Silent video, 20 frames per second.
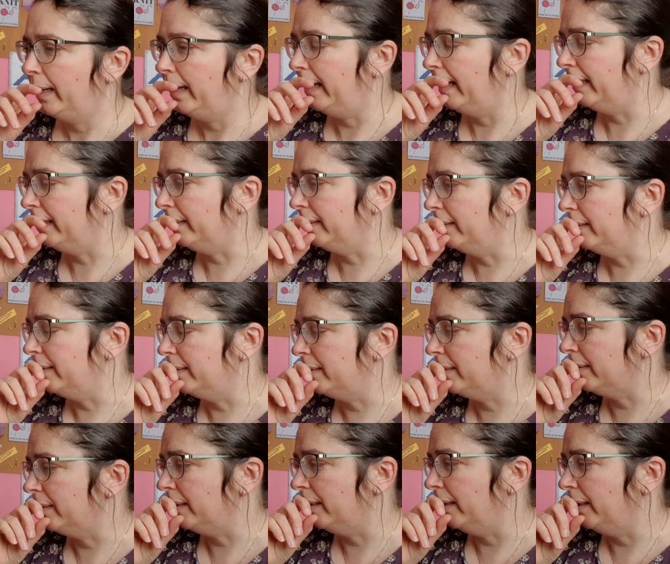and
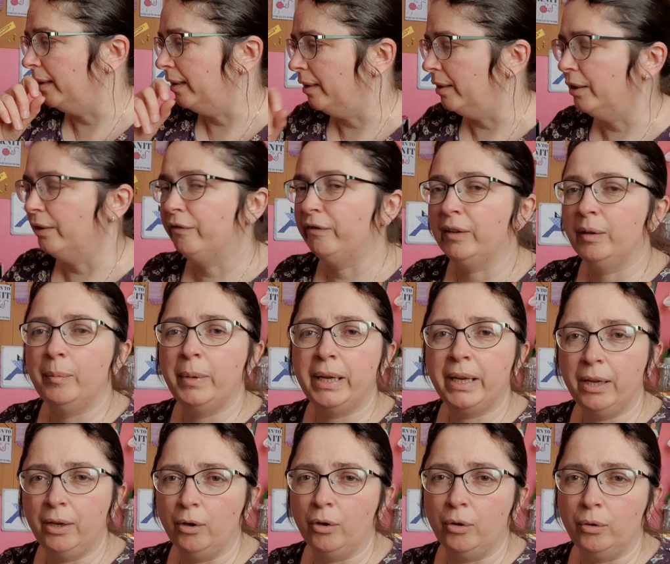the
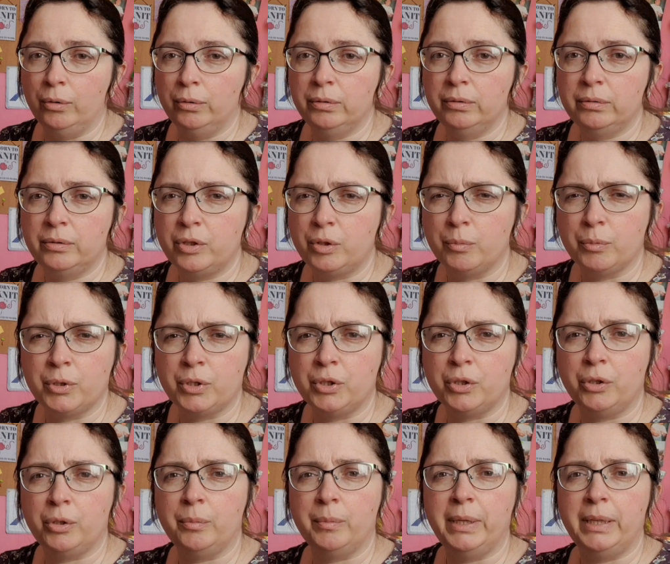flamingo. She must have
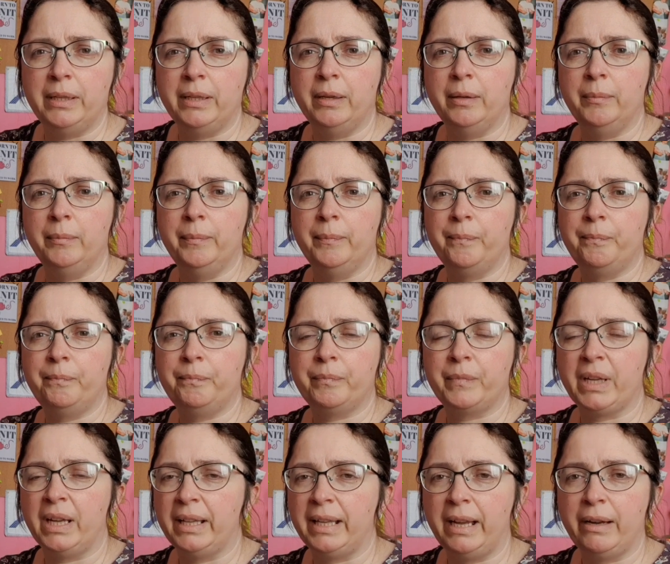done them in
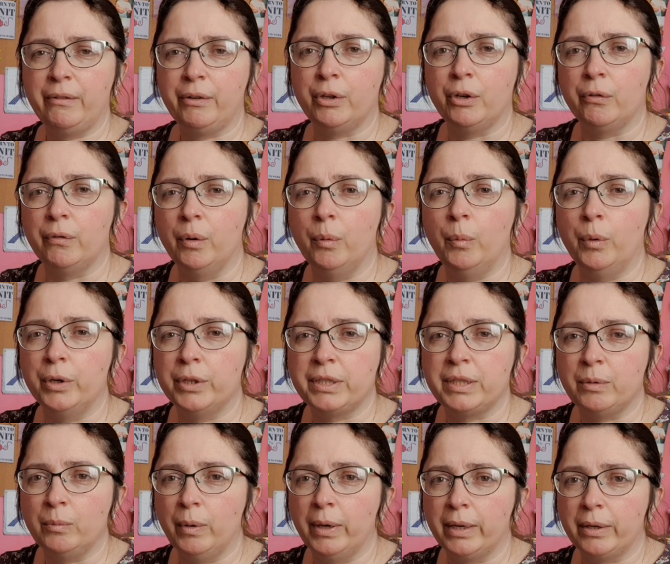an iron or a
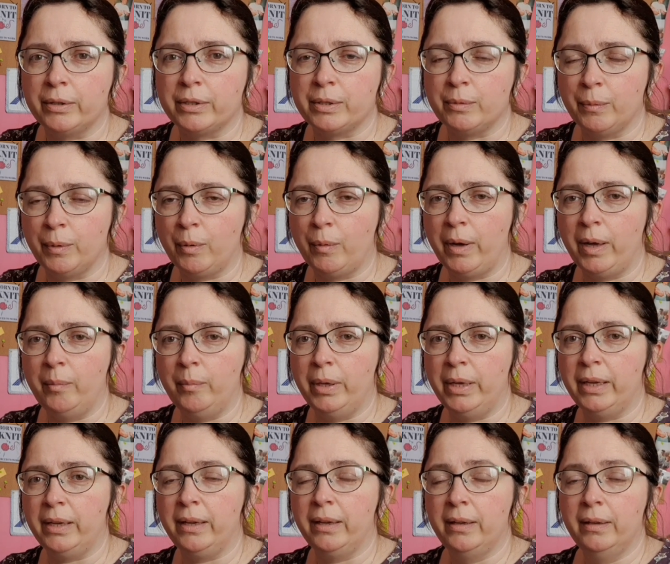worsted weight because they were quite
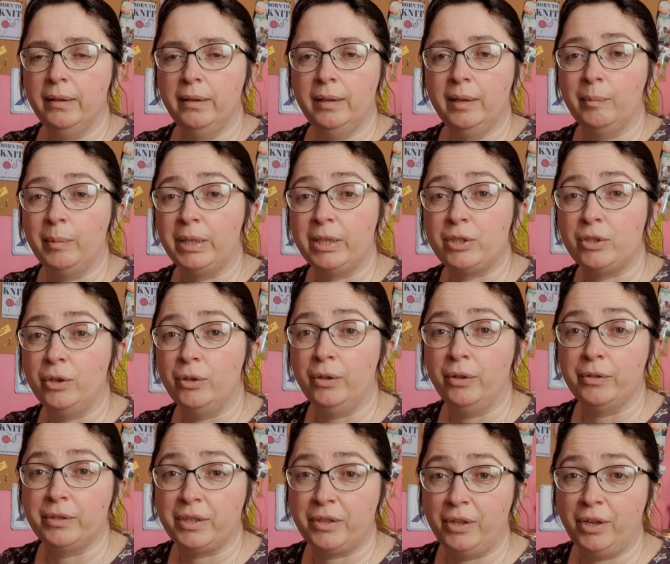big. When I saw
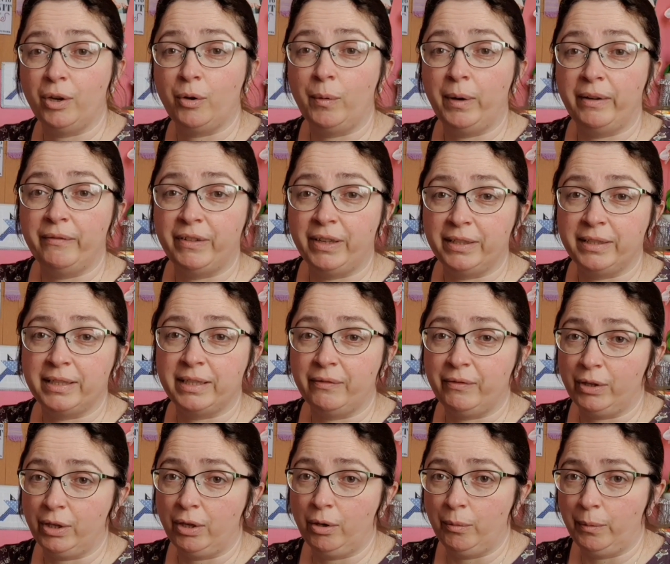those, I thought I quite fancy
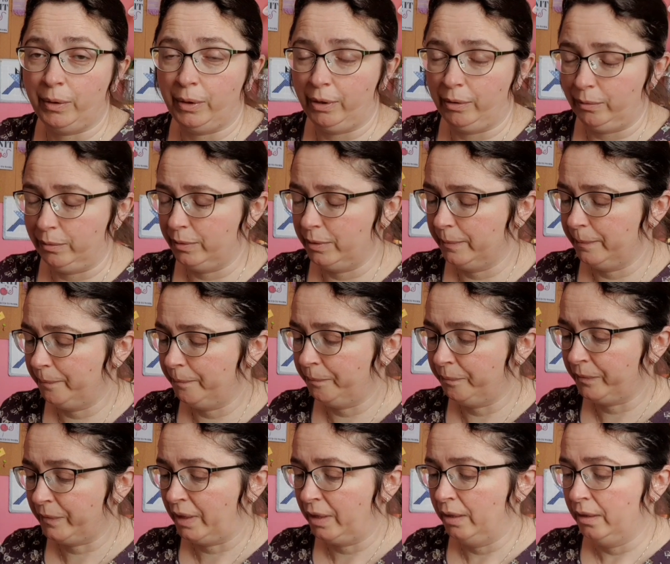having a go at those.
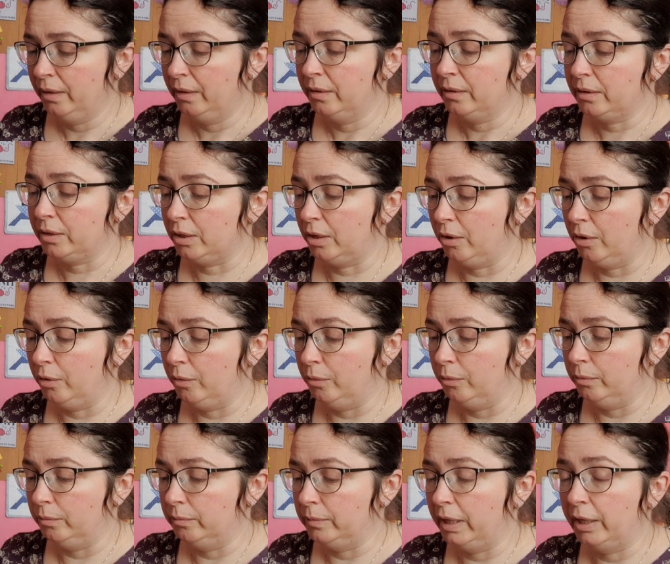
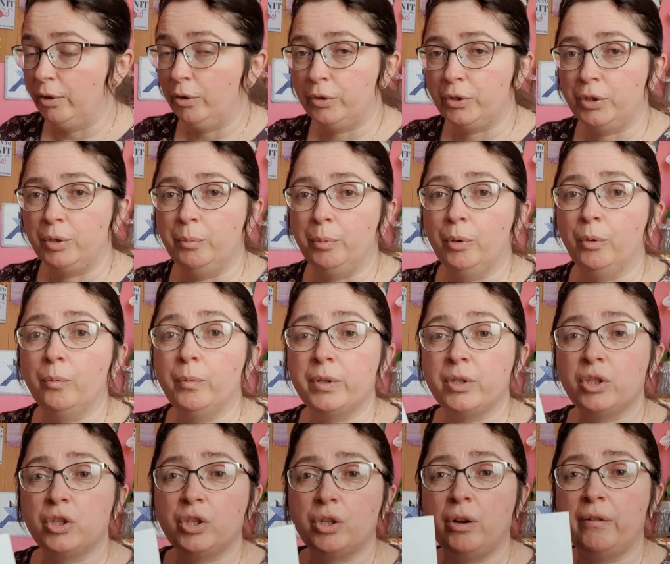So I ordered the book,
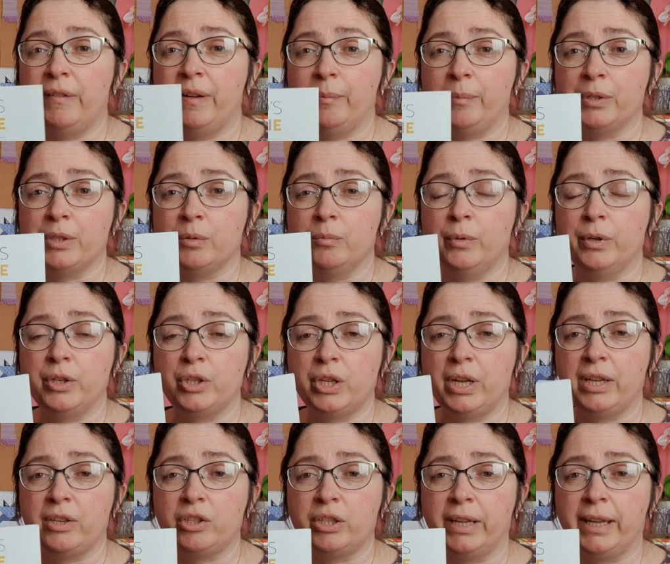which off Amazon, which
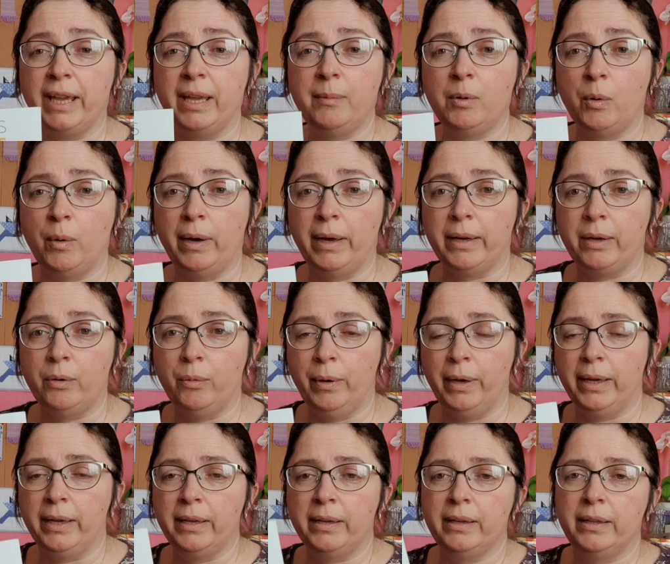actually came quite
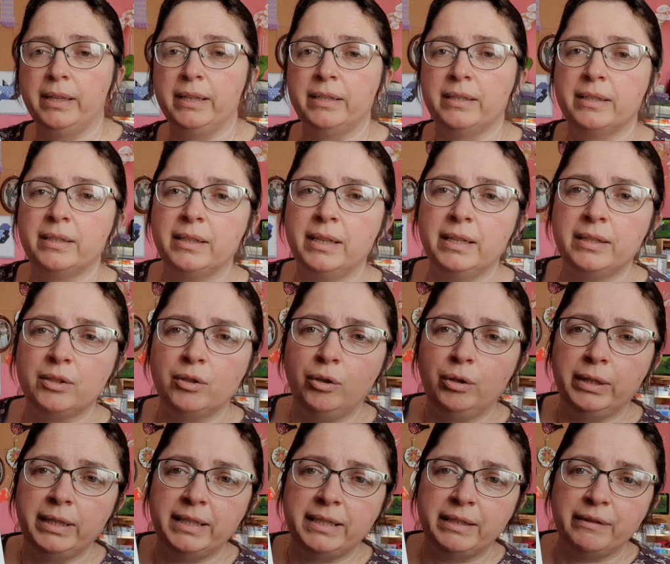quick, and it's all
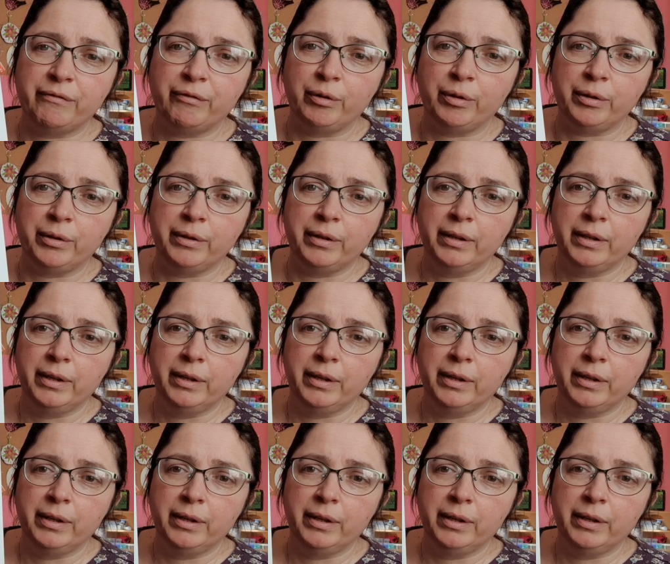these different